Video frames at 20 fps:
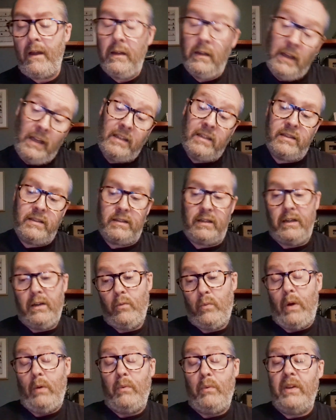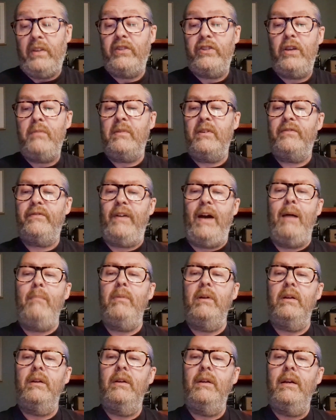List well, we assume it's fab.
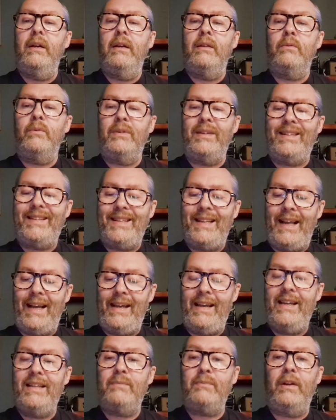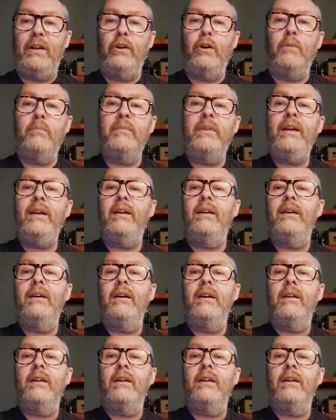There was a slight hiss when I opened it.